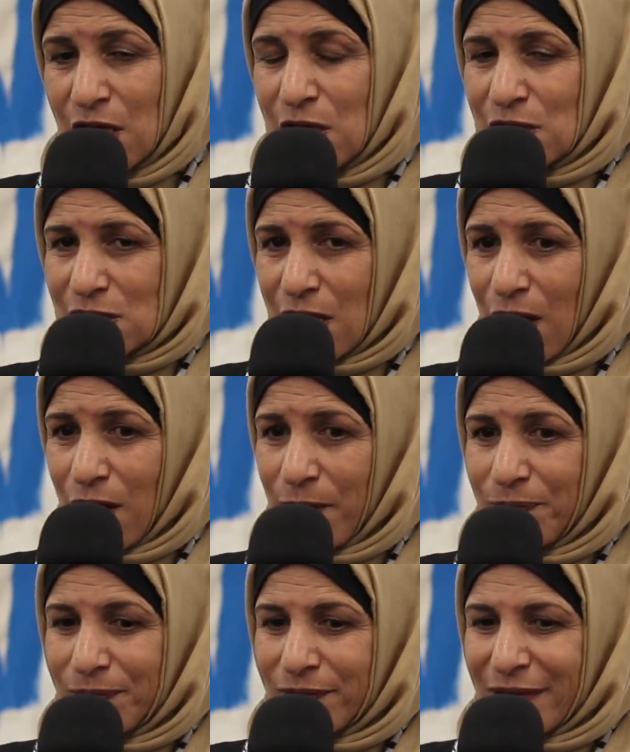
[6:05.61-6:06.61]
So,
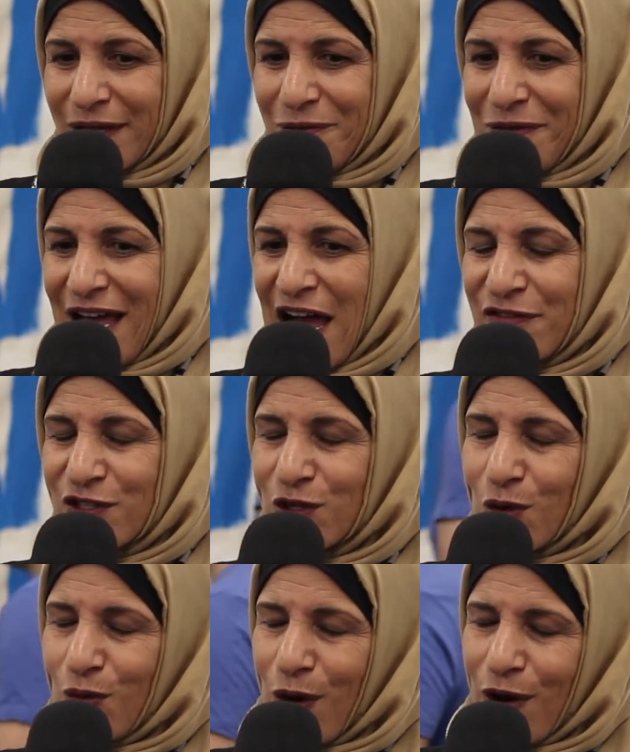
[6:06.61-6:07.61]
after
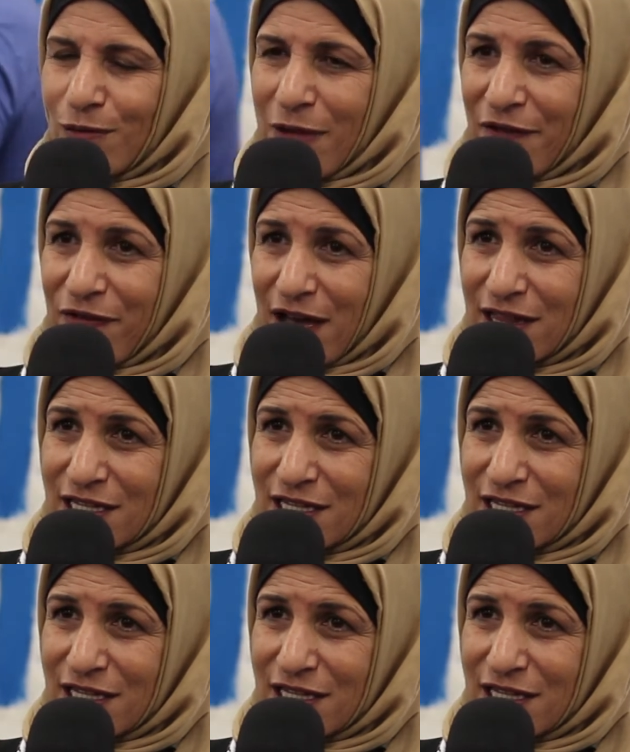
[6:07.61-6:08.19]
the war, my father